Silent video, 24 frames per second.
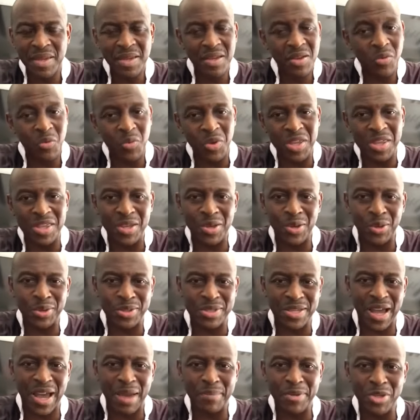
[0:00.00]
We, the old
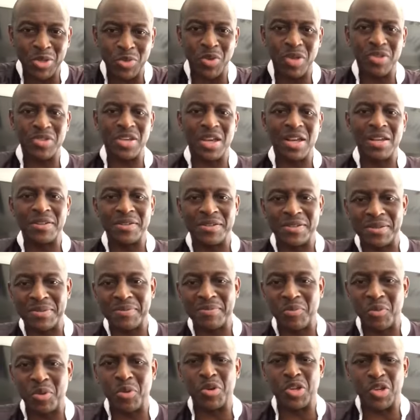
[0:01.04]
timers, were jealous.
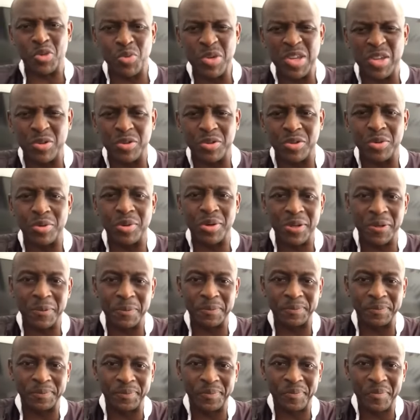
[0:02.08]
We wish we could do it,
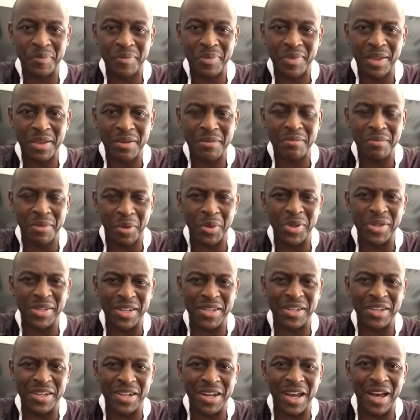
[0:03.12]
but we
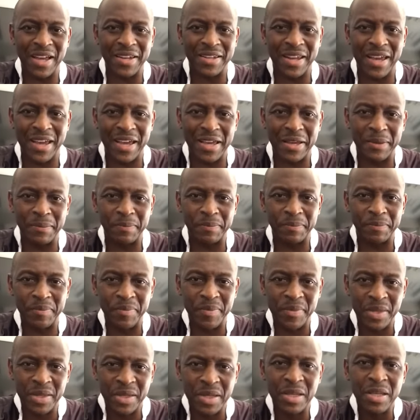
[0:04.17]
did in our day.
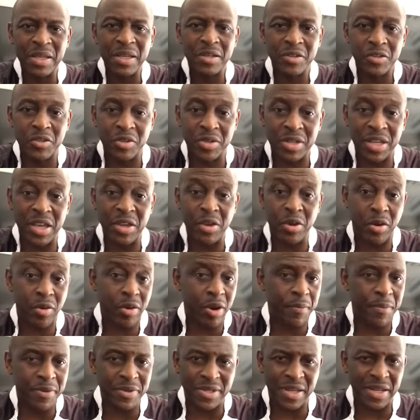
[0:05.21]
Today, you're
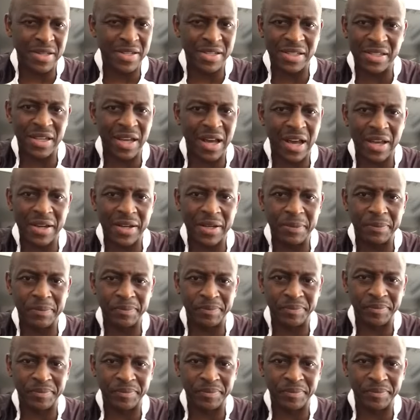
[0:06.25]
representing Ghana.